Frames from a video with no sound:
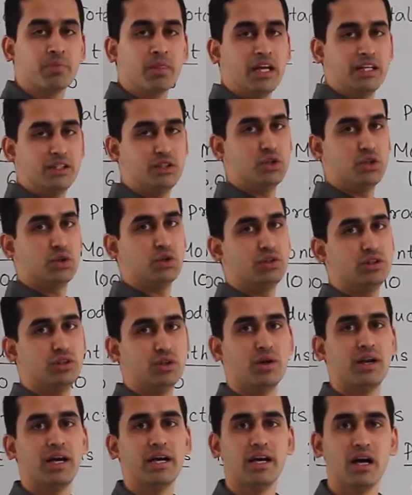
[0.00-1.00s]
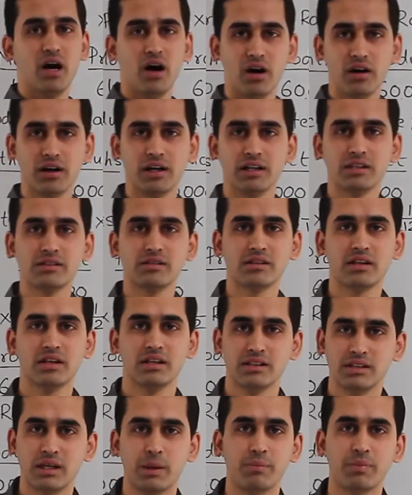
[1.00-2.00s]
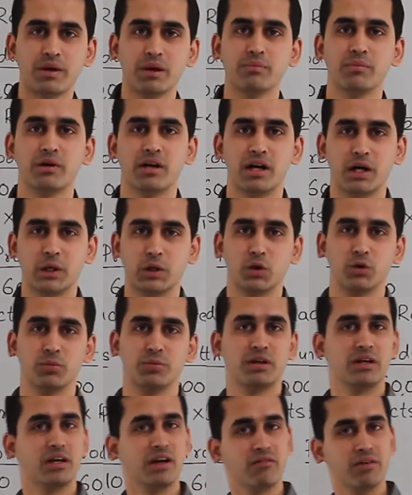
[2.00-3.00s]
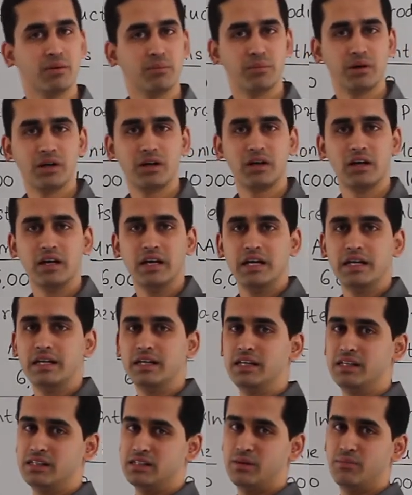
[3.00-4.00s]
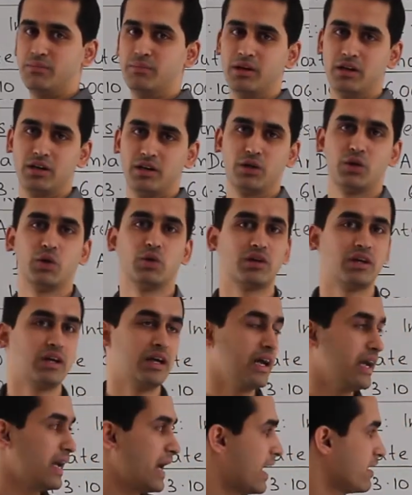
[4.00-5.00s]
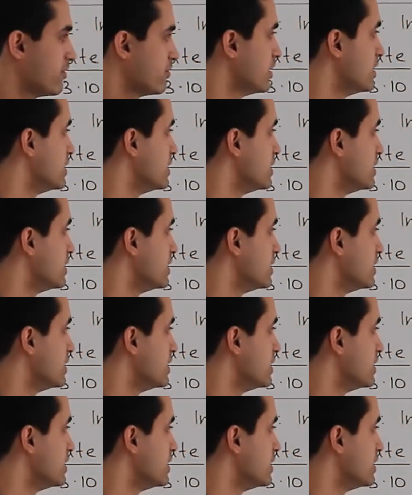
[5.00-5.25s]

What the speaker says: June, July, August, September, October, November, December. Totally I have